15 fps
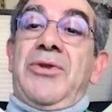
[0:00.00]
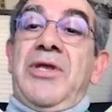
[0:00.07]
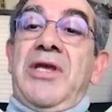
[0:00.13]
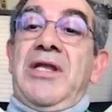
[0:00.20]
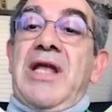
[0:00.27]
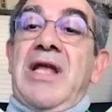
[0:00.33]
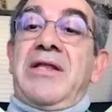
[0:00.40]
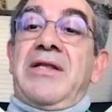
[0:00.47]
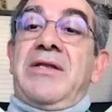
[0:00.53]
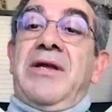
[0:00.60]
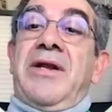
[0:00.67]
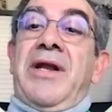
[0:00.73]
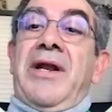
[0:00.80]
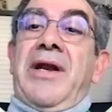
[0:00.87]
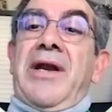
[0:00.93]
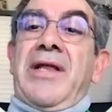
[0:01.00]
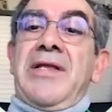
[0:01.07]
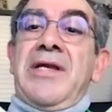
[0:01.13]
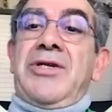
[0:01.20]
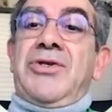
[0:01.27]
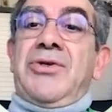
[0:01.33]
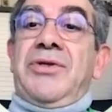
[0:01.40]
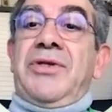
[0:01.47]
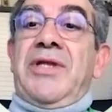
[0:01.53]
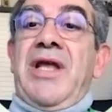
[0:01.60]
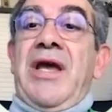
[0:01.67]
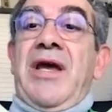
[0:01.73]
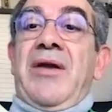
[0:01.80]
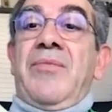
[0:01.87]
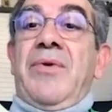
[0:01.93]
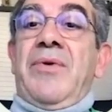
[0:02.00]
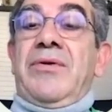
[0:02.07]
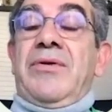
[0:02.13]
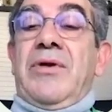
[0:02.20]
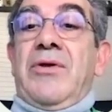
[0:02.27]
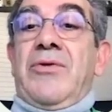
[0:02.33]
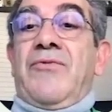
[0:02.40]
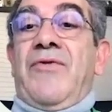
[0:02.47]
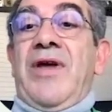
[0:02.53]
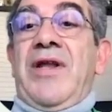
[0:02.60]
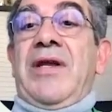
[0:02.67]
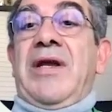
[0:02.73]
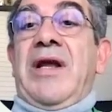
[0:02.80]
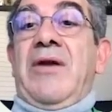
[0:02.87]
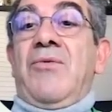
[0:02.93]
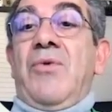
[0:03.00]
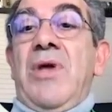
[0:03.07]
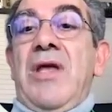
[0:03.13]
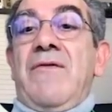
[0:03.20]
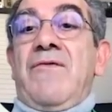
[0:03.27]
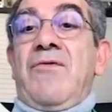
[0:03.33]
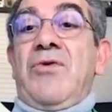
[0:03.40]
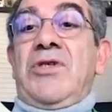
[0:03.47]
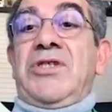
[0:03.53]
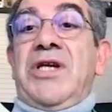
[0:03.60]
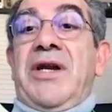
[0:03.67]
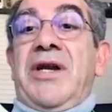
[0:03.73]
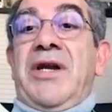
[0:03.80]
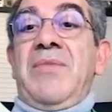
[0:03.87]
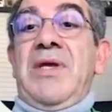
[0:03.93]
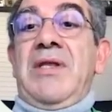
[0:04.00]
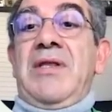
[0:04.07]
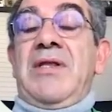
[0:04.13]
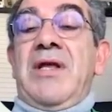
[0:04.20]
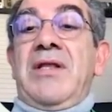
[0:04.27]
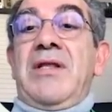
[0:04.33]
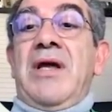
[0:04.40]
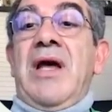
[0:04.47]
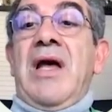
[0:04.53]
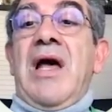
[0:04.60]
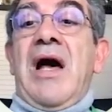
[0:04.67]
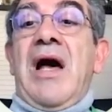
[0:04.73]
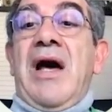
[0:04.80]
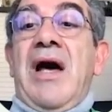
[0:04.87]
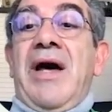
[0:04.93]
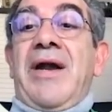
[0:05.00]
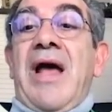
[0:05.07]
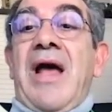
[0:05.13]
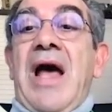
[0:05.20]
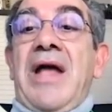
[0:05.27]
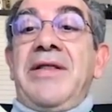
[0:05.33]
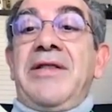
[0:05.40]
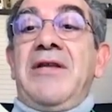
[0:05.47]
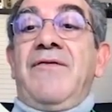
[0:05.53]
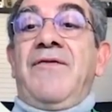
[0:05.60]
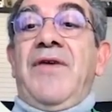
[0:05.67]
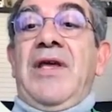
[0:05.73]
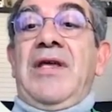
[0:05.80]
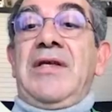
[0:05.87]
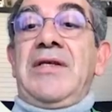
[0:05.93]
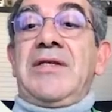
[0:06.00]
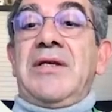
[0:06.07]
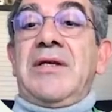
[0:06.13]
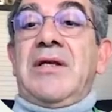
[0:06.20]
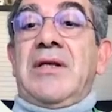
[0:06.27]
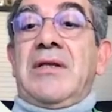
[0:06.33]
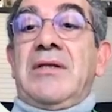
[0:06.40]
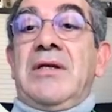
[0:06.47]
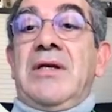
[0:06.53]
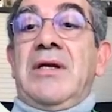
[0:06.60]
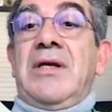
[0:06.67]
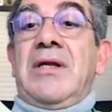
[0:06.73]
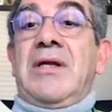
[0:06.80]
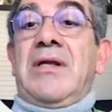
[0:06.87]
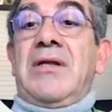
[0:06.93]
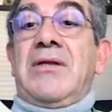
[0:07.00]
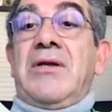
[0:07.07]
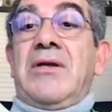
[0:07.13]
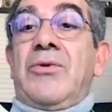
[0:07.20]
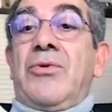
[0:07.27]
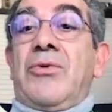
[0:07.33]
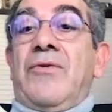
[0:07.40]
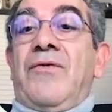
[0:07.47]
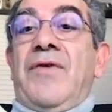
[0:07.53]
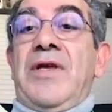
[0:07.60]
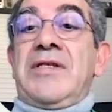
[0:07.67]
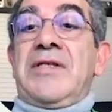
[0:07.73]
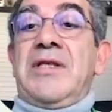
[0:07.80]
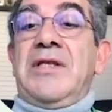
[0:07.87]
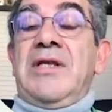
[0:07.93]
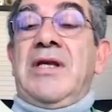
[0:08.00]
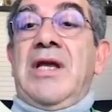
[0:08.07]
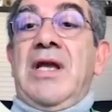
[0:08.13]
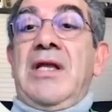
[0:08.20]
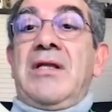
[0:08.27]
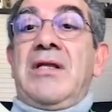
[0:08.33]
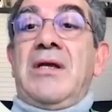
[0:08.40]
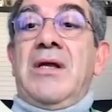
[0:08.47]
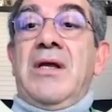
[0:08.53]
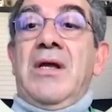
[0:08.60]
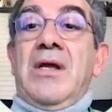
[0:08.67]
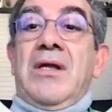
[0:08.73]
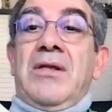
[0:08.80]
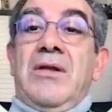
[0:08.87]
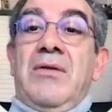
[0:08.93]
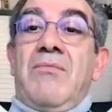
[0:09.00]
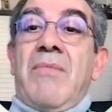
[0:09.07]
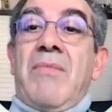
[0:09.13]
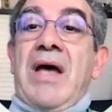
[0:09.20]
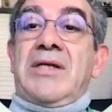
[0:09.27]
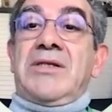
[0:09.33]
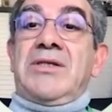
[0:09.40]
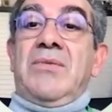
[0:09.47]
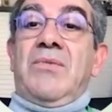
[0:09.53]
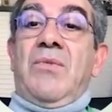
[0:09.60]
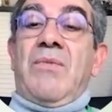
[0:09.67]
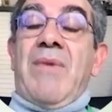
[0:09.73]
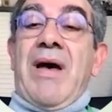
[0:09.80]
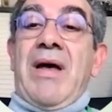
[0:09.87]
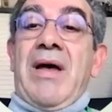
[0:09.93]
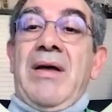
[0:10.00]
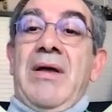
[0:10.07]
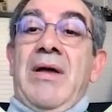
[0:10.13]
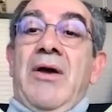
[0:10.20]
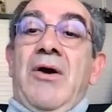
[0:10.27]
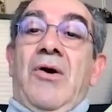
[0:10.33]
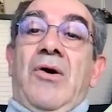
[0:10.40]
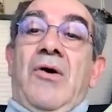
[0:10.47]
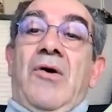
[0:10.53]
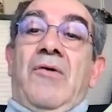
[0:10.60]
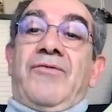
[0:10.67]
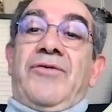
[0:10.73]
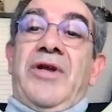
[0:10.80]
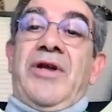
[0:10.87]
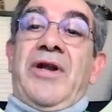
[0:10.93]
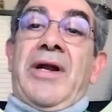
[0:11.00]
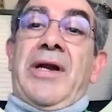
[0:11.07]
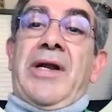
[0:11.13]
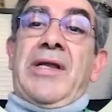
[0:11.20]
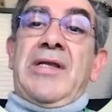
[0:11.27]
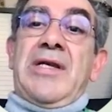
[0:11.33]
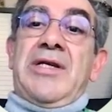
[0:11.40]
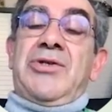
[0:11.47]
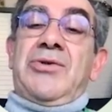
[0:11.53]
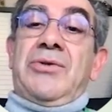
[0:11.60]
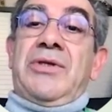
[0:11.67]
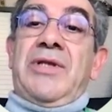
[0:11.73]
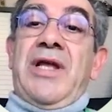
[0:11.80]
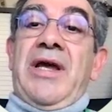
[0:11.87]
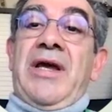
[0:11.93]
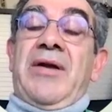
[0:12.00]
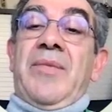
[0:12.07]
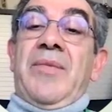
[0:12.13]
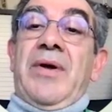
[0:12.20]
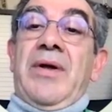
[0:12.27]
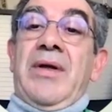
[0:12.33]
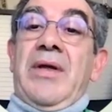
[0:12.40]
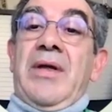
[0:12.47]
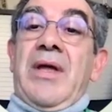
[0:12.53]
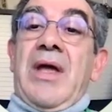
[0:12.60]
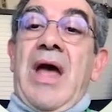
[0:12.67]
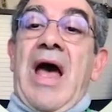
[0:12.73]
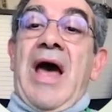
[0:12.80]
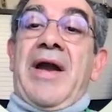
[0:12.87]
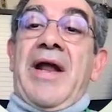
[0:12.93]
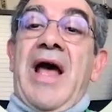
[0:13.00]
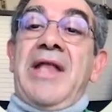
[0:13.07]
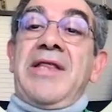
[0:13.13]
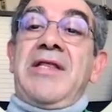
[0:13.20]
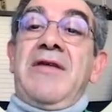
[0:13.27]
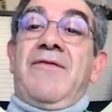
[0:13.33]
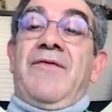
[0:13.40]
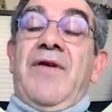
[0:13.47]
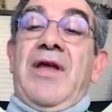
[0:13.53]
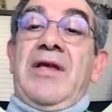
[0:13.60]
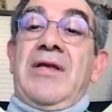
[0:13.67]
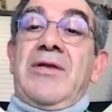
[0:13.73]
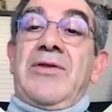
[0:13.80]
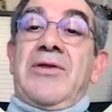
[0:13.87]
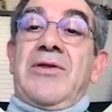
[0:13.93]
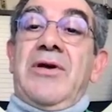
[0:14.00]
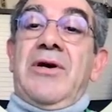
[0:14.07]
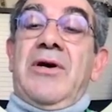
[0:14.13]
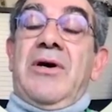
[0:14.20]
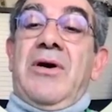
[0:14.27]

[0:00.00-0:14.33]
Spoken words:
can see that the radiation term, the spherical wave which are emitted, are antiphase. The surface indicates the maximum of the radiation term, are antiphase